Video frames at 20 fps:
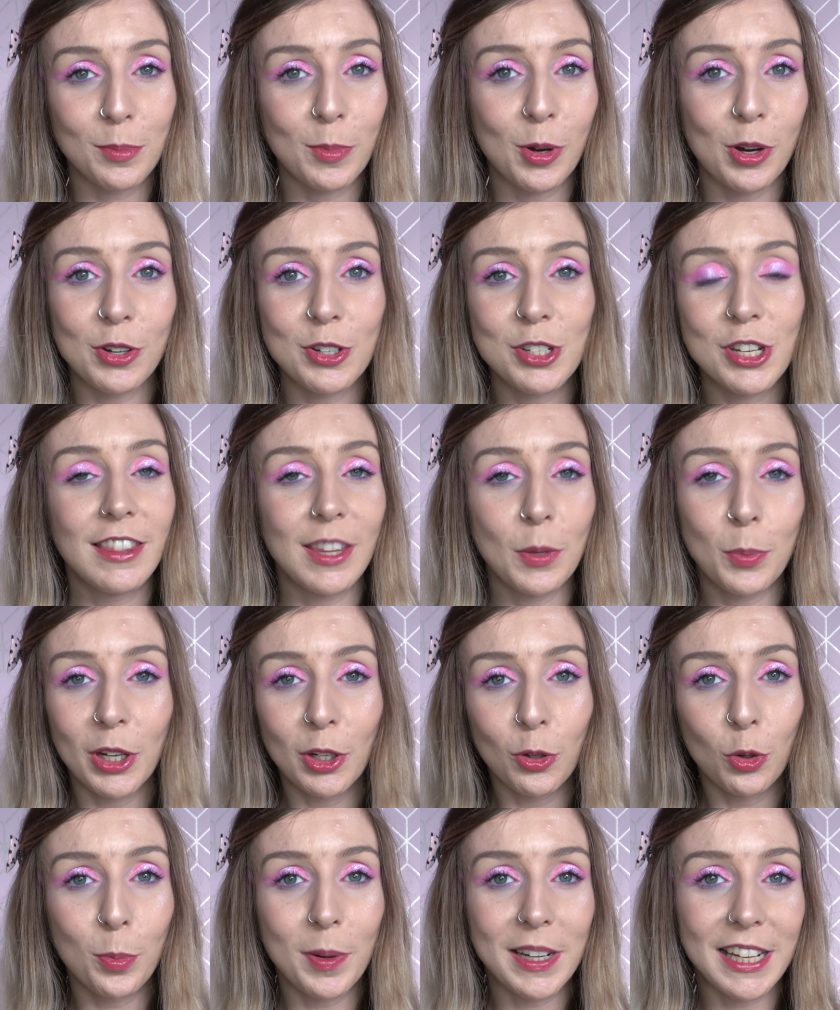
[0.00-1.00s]
much. They will
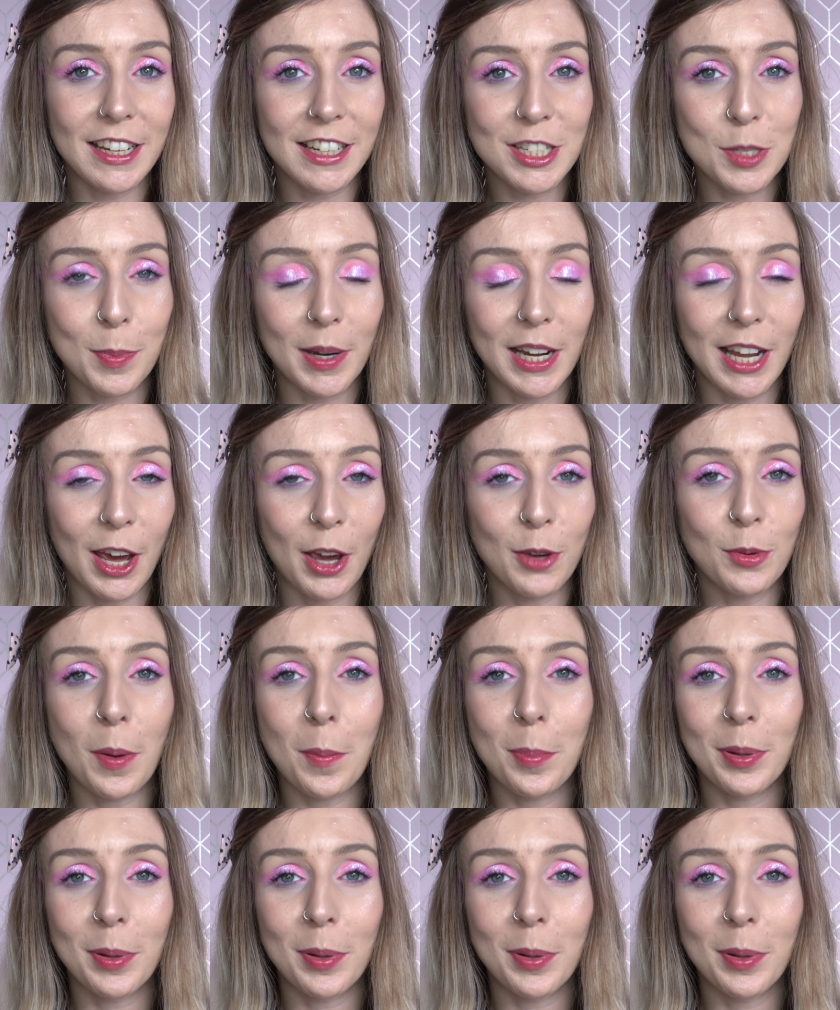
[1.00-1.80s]
all be linked below.